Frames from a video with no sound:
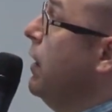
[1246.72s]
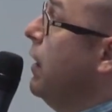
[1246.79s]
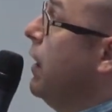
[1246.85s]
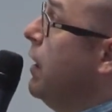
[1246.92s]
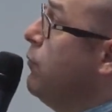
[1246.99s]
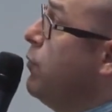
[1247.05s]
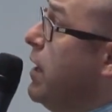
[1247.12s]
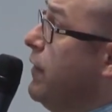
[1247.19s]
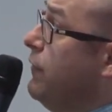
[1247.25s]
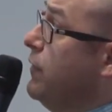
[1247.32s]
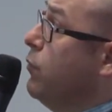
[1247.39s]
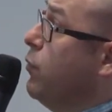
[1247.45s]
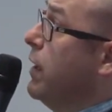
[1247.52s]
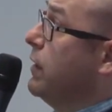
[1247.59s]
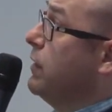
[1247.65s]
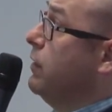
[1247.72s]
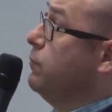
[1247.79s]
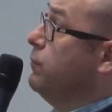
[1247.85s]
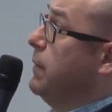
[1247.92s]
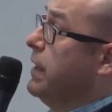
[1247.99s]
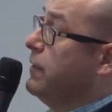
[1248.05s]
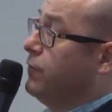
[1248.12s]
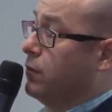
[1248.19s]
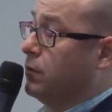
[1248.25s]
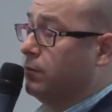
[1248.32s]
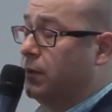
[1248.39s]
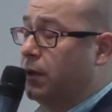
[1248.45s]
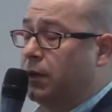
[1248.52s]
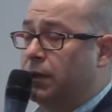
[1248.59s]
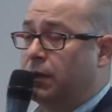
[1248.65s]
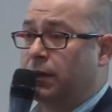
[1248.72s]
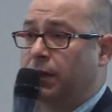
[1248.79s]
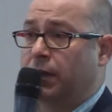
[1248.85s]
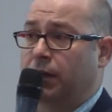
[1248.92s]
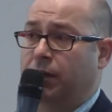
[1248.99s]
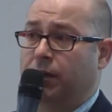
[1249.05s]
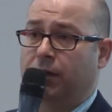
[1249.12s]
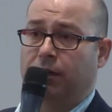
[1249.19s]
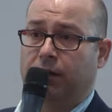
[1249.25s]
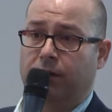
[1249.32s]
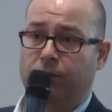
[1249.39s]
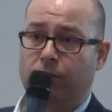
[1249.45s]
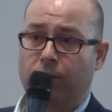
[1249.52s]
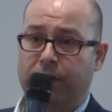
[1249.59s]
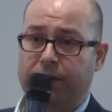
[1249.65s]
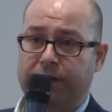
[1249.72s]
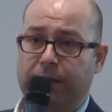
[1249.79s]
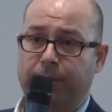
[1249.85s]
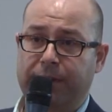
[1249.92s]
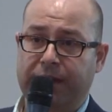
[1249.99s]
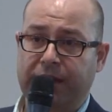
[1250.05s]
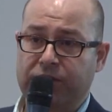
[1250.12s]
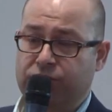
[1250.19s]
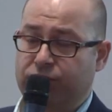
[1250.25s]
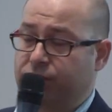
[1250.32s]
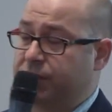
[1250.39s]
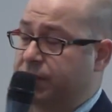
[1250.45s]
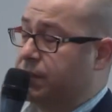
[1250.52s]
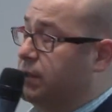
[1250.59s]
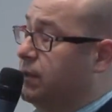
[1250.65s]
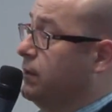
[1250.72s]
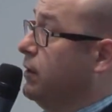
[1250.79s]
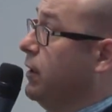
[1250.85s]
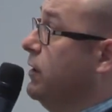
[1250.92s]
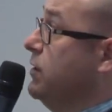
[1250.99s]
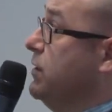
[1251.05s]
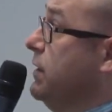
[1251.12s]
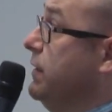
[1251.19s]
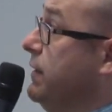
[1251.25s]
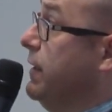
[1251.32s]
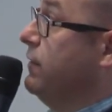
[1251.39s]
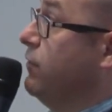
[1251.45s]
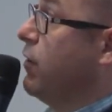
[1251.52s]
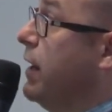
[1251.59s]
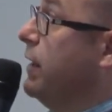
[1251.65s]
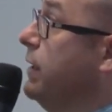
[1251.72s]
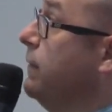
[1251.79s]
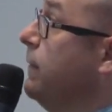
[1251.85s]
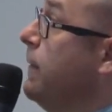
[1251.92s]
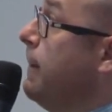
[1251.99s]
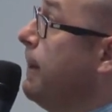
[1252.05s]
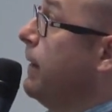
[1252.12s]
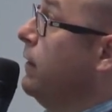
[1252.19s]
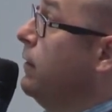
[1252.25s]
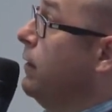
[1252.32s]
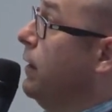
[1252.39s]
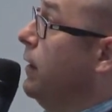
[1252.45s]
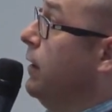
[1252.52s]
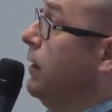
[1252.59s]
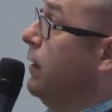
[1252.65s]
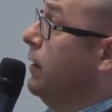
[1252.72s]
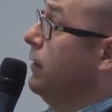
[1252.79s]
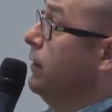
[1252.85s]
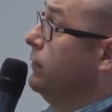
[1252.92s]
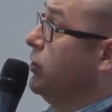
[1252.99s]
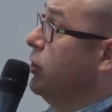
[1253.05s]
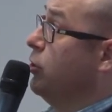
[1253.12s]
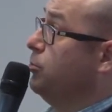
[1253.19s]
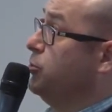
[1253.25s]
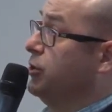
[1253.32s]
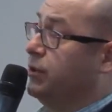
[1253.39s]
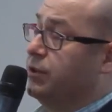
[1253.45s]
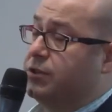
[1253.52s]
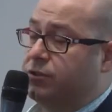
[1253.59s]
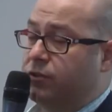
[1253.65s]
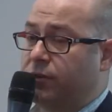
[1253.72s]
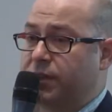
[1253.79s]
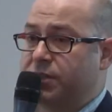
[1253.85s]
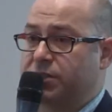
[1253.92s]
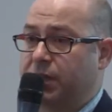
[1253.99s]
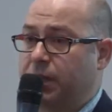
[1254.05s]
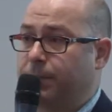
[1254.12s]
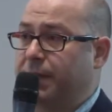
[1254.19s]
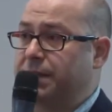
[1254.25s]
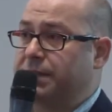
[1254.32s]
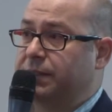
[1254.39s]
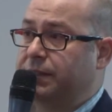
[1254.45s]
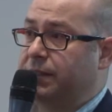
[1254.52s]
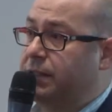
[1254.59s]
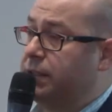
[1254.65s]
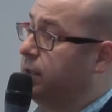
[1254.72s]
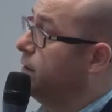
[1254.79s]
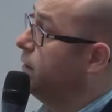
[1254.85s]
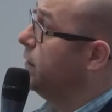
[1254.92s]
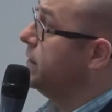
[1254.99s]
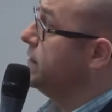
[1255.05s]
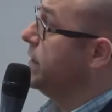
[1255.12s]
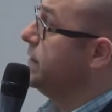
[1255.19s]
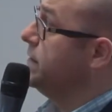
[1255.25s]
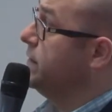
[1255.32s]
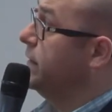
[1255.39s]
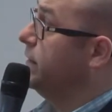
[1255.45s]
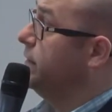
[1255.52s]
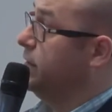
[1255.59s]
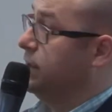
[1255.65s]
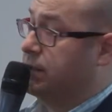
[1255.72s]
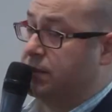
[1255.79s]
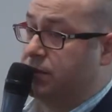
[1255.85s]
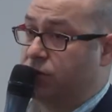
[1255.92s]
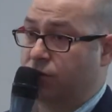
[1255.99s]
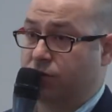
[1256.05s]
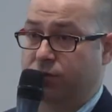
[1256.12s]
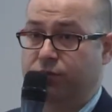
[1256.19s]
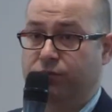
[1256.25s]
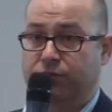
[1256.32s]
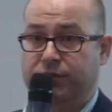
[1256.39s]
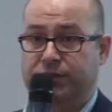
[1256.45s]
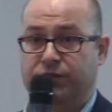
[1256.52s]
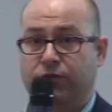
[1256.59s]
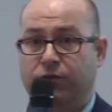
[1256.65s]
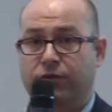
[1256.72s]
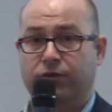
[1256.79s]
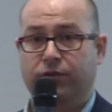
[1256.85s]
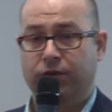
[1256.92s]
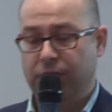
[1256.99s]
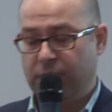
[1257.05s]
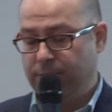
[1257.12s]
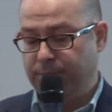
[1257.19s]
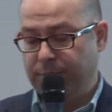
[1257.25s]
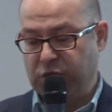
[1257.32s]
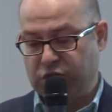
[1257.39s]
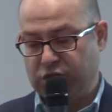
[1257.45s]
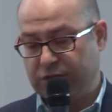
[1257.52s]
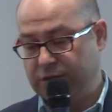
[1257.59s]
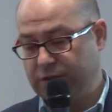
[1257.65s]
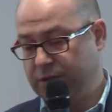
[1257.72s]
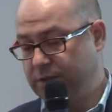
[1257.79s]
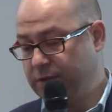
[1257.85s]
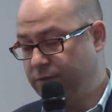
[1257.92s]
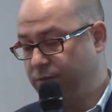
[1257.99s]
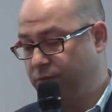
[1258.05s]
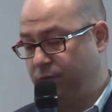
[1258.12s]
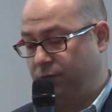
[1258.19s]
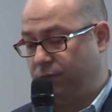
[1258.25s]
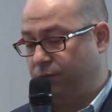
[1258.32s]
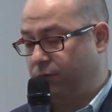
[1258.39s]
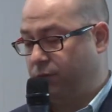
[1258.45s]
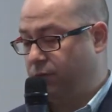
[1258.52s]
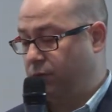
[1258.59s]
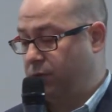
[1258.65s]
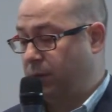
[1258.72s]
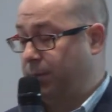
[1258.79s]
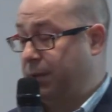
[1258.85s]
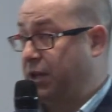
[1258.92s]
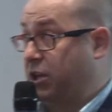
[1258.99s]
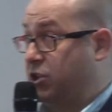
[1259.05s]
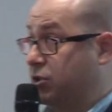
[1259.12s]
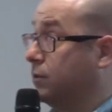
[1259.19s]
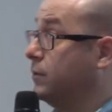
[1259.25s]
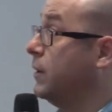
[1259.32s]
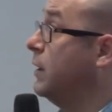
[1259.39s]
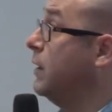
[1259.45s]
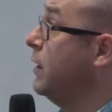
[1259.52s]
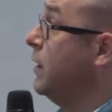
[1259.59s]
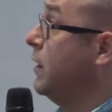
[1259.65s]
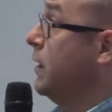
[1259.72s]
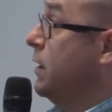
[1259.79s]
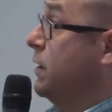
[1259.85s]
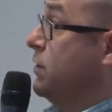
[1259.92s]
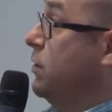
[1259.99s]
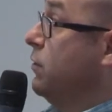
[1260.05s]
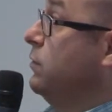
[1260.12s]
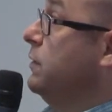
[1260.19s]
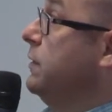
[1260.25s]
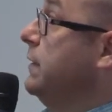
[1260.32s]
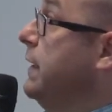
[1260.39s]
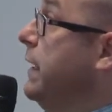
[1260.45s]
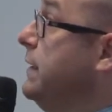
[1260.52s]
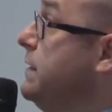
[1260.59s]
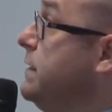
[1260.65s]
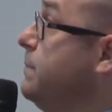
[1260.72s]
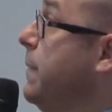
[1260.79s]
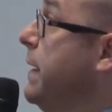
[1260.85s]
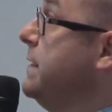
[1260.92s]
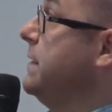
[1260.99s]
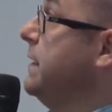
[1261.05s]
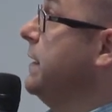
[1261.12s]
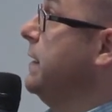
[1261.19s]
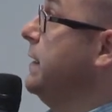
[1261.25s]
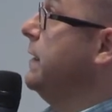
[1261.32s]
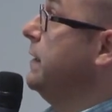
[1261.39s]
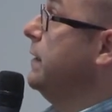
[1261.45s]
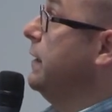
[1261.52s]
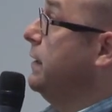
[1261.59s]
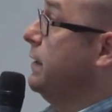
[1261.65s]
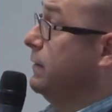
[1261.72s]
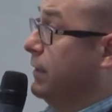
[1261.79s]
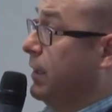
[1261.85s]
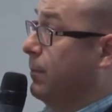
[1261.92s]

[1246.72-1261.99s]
And we have the FIWARE cloud platform where the application is indeed running. The object storage capacity, as I said, is used to store pictures for the application. So that's basically the